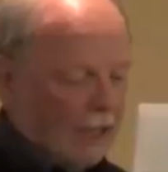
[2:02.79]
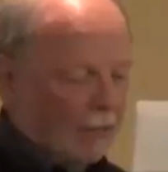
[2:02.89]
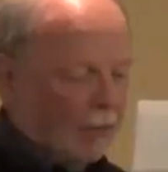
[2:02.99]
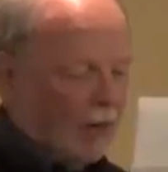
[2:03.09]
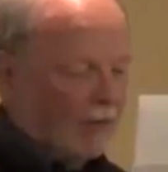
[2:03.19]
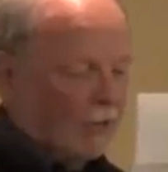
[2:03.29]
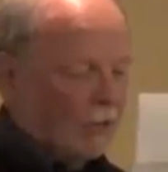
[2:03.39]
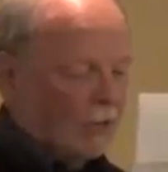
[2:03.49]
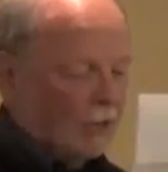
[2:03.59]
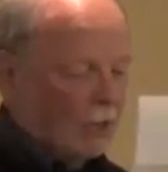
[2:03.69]
in a
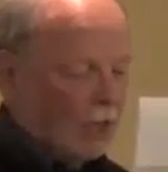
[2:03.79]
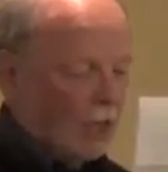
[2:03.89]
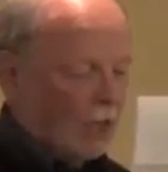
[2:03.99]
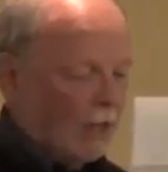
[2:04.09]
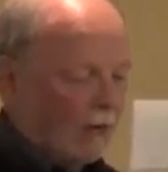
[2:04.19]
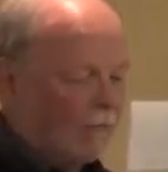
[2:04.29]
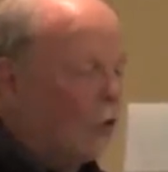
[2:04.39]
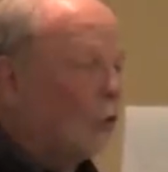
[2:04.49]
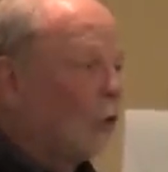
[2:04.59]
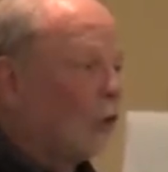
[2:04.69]
province of
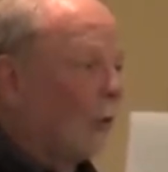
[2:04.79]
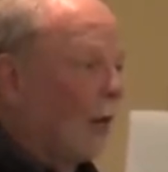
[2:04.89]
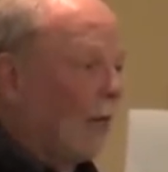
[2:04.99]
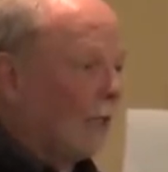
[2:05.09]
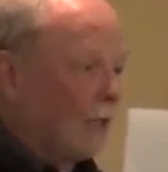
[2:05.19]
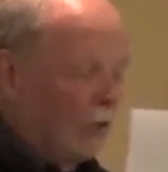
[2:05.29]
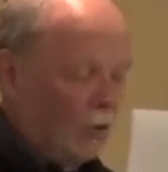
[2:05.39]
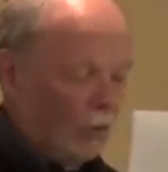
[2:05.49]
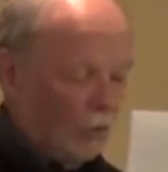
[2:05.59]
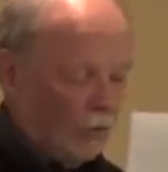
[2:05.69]
Gujarat
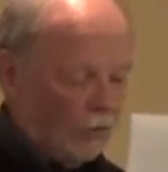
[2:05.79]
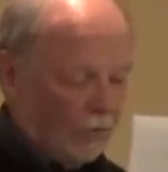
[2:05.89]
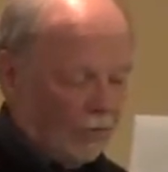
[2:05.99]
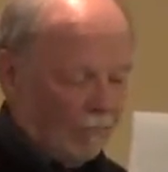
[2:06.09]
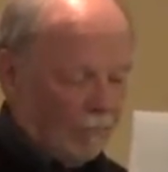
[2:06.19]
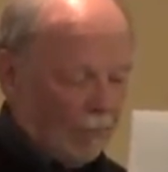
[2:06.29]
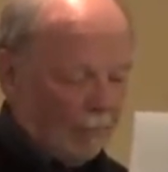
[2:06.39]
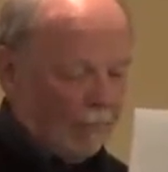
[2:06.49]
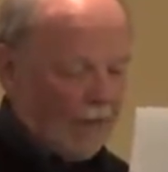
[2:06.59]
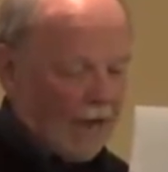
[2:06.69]
north of
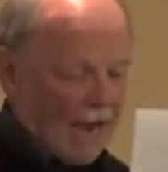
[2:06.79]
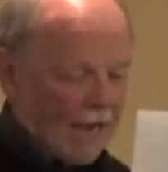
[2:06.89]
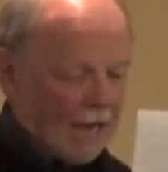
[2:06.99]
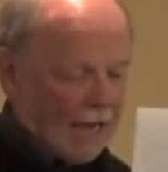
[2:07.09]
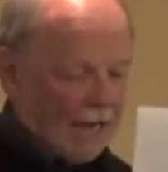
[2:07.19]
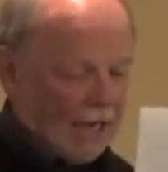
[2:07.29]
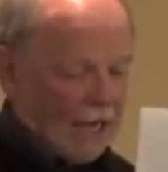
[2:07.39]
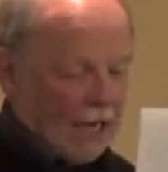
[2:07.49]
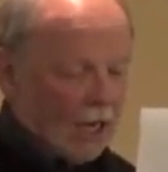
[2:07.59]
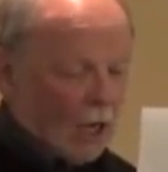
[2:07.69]
Mumbai,
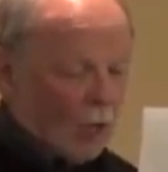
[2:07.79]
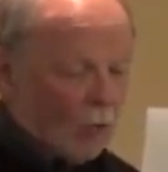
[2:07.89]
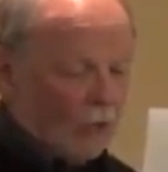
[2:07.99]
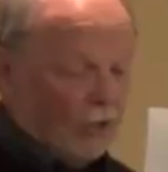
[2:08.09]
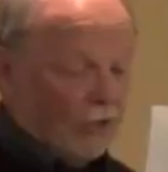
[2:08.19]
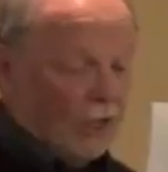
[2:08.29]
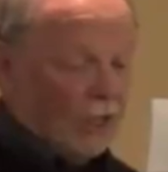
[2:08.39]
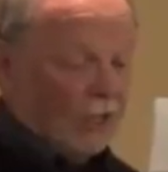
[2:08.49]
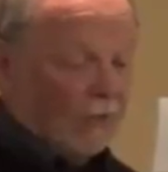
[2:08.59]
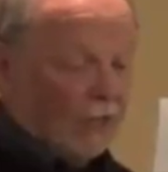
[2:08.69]
with a
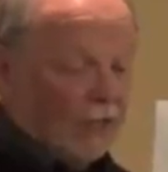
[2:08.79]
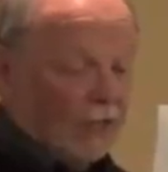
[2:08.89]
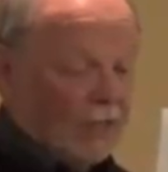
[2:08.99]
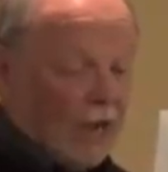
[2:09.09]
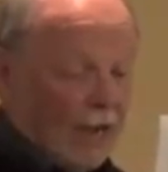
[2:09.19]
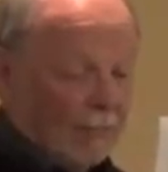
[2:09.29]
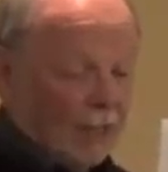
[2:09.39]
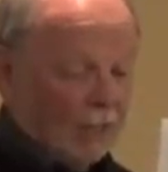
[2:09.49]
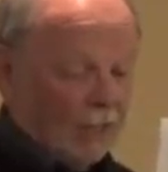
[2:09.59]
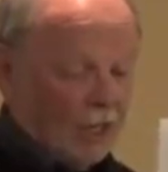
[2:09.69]
significant
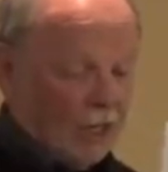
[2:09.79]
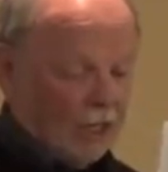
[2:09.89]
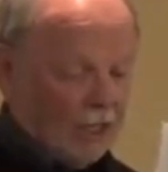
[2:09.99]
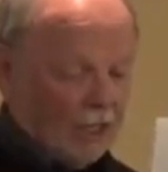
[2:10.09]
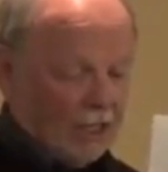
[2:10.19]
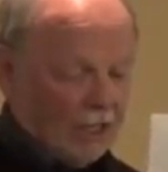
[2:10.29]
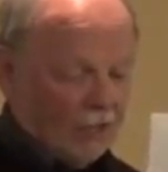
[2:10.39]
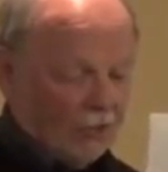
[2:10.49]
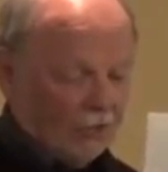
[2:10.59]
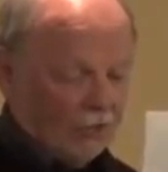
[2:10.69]
diamond cutting
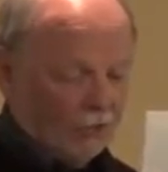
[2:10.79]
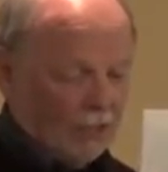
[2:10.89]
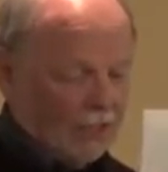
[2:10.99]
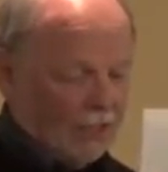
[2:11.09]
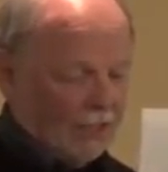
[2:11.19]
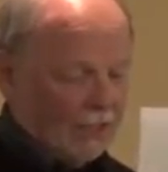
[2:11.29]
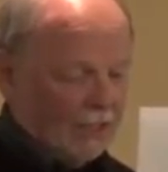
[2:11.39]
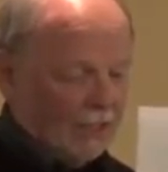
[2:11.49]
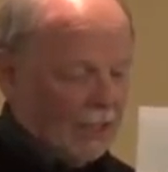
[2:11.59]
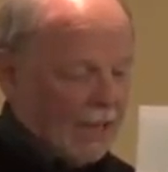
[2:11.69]
industry
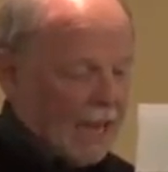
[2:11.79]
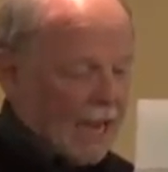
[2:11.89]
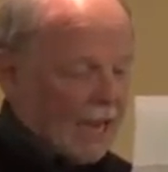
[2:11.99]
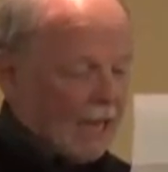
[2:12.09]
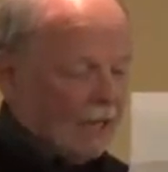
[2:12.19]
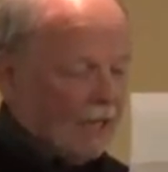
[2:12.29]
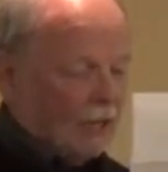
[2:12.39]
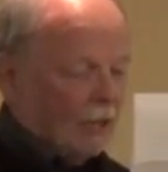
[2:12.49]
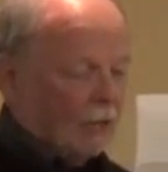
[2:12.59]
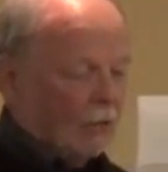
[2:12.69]
and
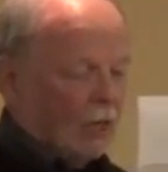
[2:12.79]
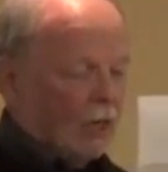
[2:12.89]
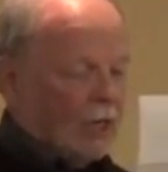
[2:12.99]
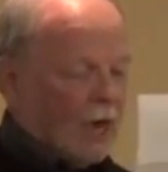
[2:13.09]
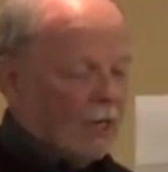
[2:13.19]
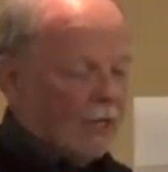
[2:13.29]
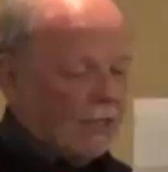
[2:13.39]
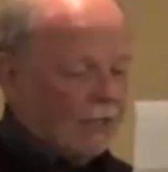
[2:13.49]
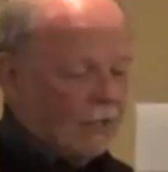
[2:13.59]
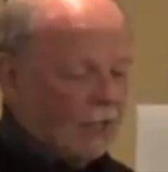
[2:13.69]
near to where
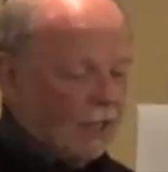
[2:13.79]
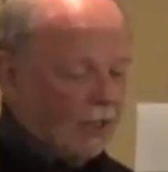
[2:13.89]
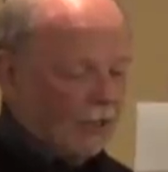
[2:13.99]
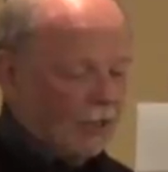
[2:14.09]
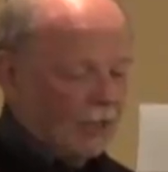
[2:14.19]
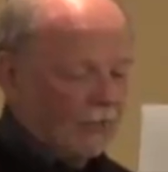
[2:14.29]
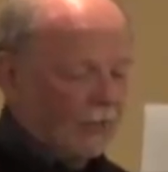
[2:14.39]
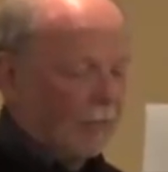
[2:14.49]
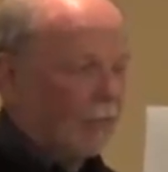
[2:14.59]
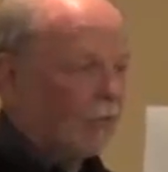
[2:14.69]
Gandhi staged his
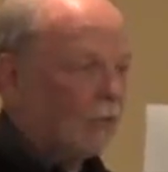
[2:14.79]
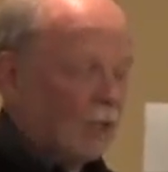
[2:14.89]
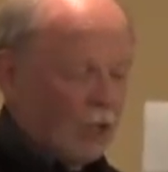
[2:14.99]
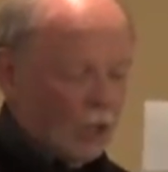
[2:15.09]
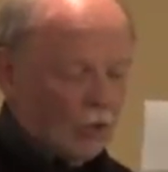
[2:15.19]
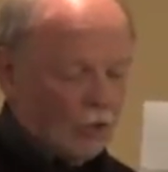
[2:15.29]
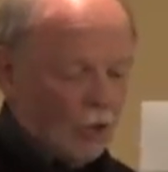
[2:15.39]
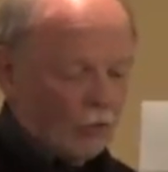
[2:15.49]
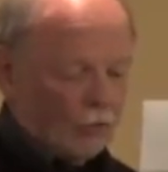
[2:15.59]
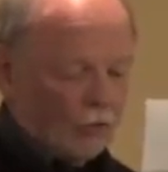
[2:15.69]
famous
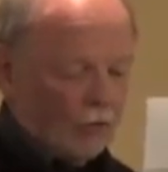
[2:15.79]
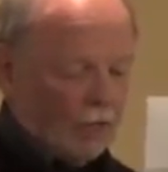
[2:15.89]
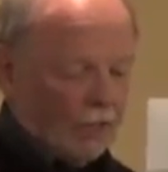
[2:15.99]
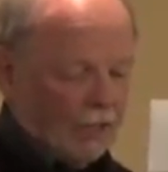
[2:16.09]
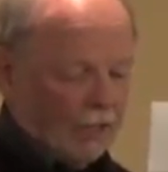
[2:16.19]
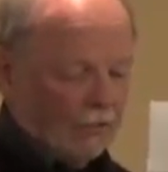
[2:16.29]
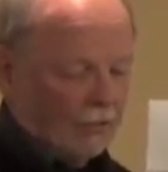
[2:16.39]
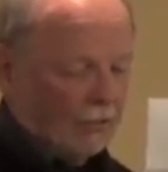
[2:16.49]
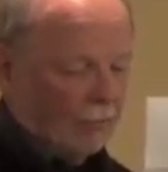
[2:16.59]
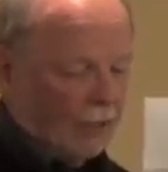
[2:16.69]
salt strike against
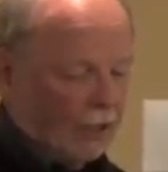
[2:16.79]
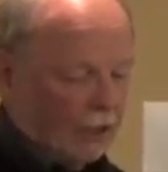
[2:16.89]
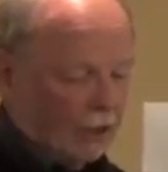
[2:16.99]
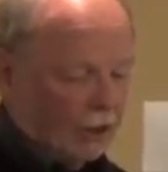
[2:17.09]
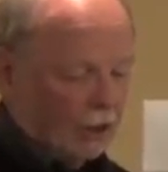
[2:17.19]
the British,